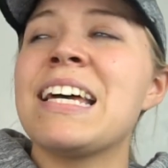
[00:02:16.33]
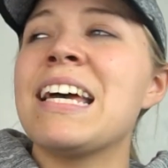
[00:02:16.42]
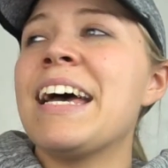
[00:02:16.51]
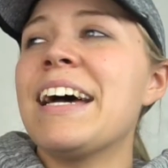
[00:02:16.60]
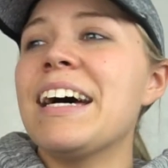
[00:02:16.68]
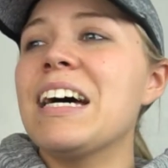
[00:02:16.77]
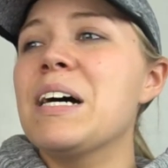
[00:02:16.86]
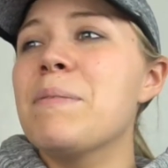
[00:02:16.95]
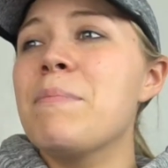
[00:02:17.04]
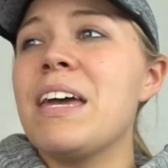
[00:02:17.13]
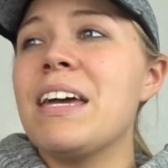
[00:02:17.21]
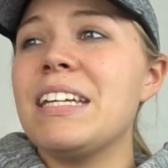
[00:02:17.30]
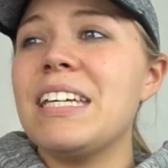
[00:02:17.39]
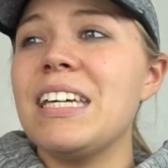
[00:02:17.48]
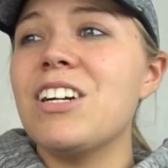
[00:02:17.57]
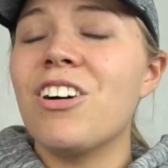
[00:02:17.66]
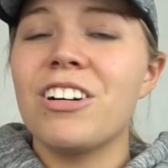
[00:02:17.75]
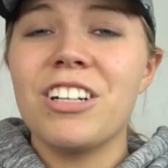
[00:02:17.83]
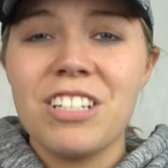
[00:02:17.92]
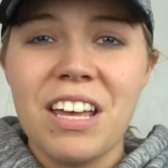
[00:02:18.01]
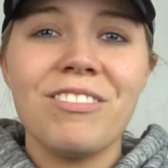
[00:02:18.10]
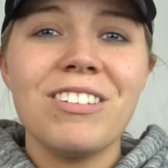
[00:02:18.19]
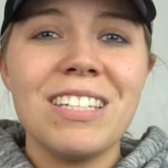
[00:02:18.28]
And he conquers
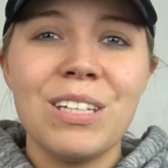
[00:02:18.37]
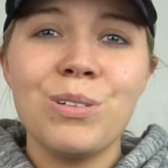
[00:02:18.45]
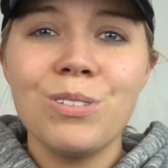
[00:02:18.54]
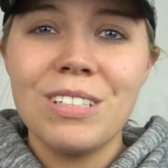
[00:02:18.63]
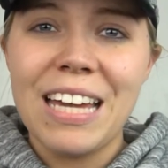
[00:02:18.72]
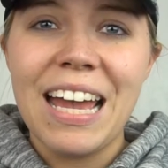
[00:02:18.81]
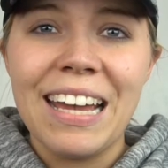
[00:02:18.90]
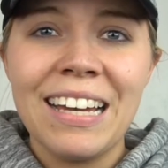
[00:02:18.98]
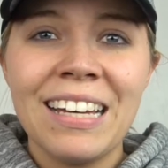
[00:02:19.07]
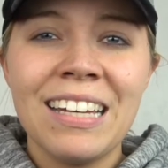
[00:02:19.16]
every single day